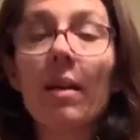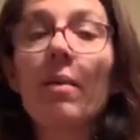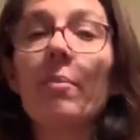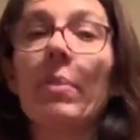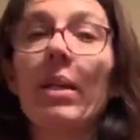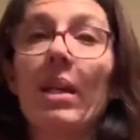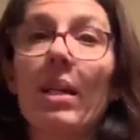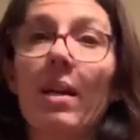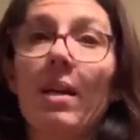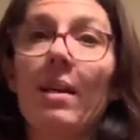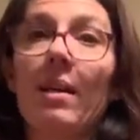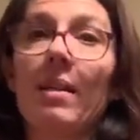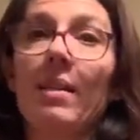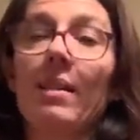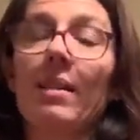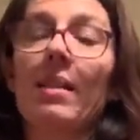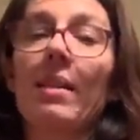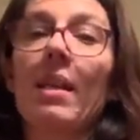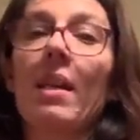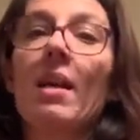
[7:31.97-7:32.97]

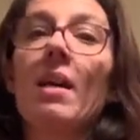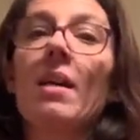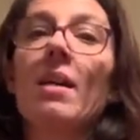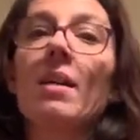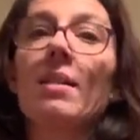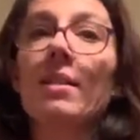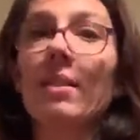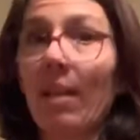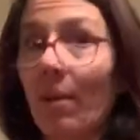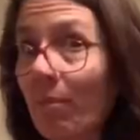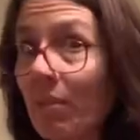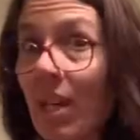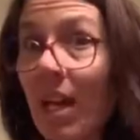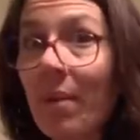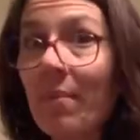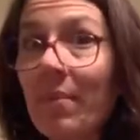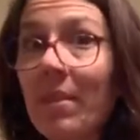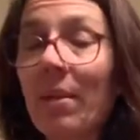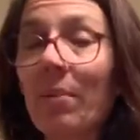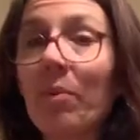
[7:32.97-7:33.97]
because
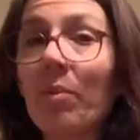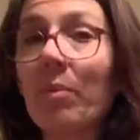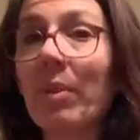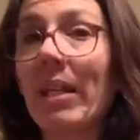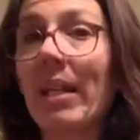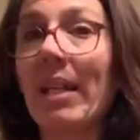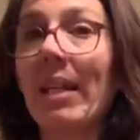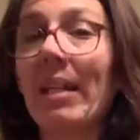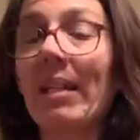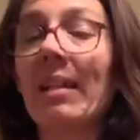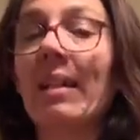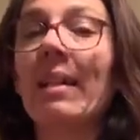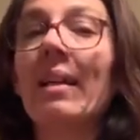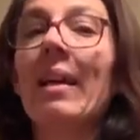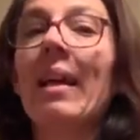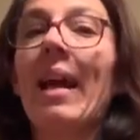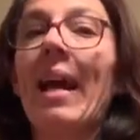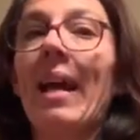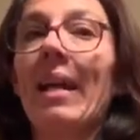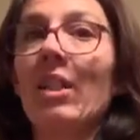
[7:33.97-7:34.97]
sometimes they will bleed
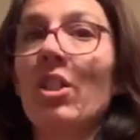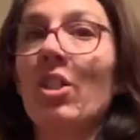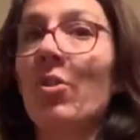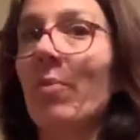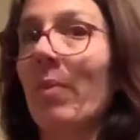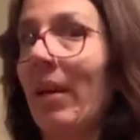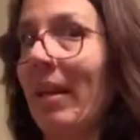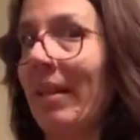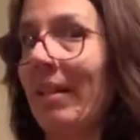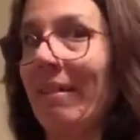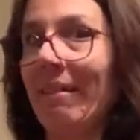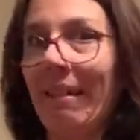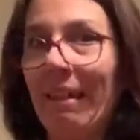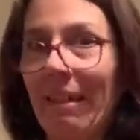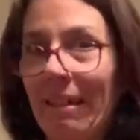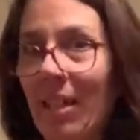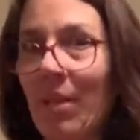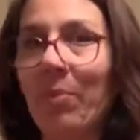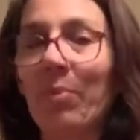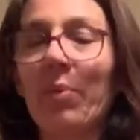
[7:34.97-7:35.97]
and you might
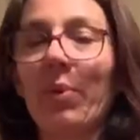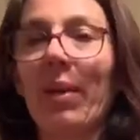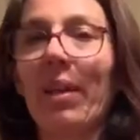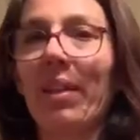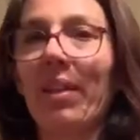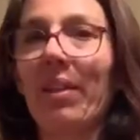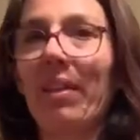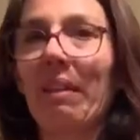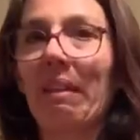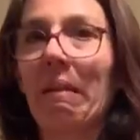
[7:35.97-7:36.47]
end up with